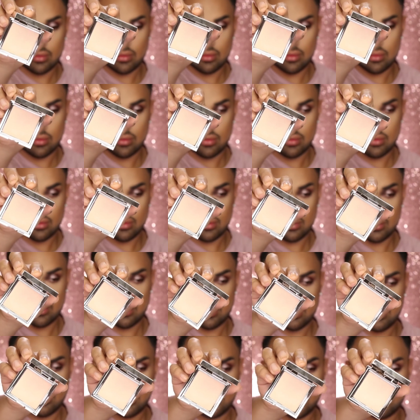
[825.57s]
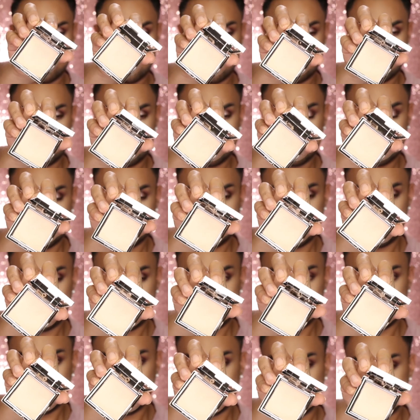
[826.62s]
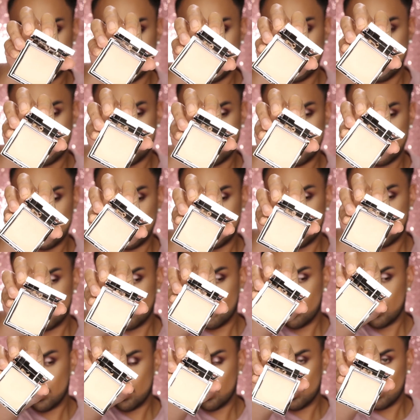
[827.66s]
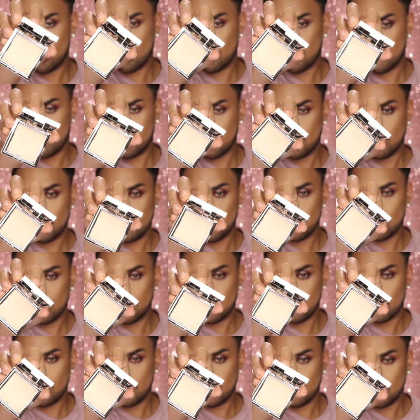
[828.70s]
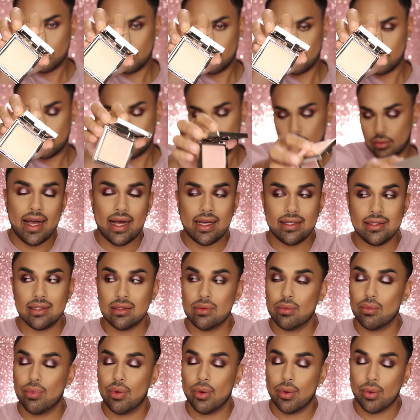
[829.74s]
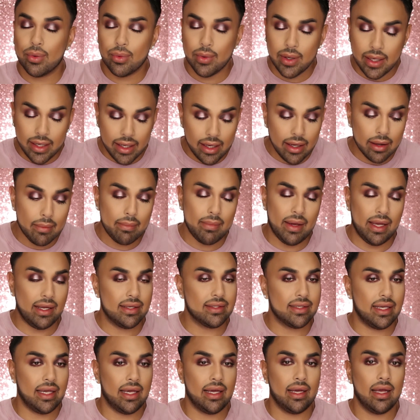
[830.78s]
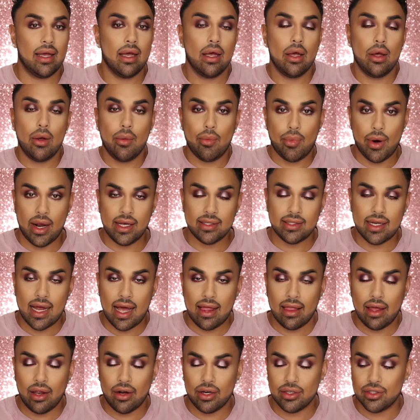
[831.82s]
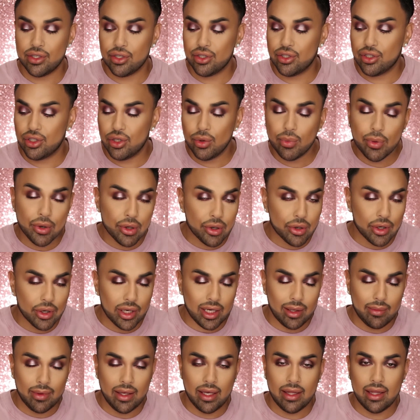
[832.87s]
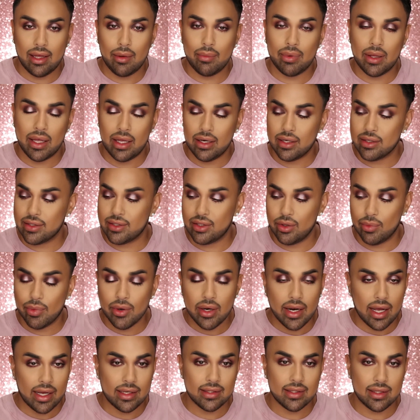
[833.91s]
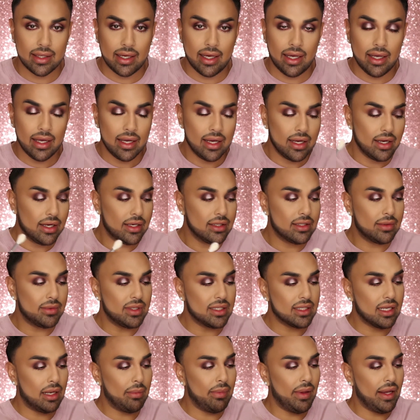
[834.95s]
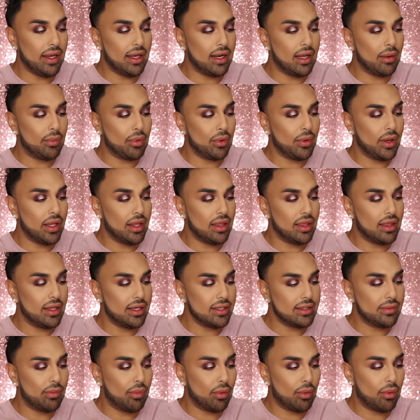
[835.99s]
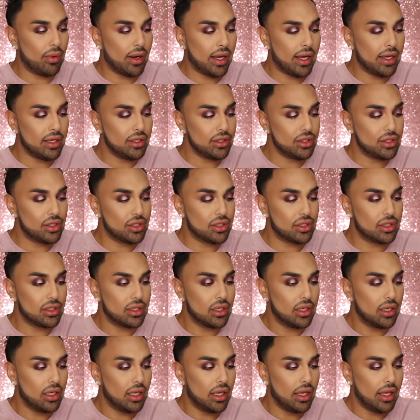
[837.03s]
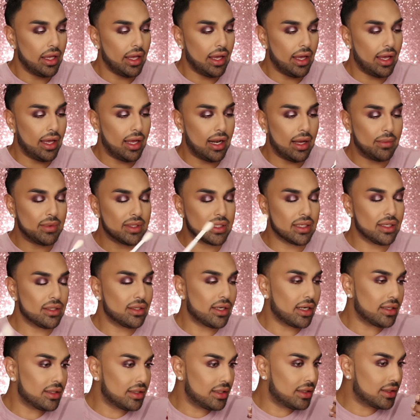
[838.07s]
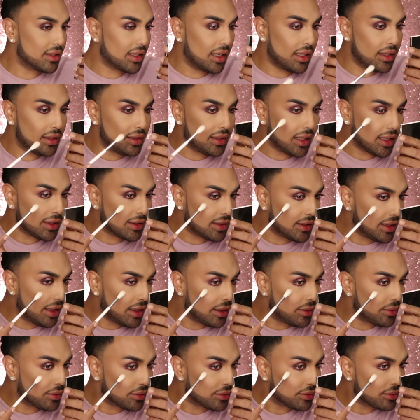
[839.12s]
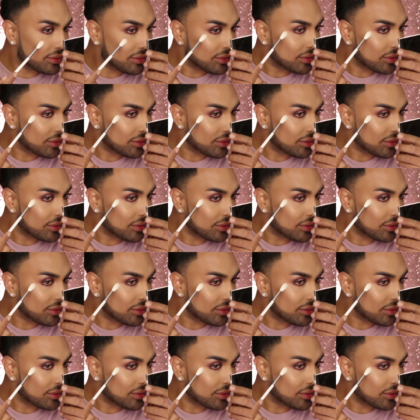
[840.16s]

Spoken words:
I'm gonna be using this rose gold highlighter from Jouer. Now, Jouer has some pretty amazing pressed highlighters. They're super creamy, they blend super nicely. So I'm just gonna pick it up with this brush, and I'm just gonna start to just kind of dust it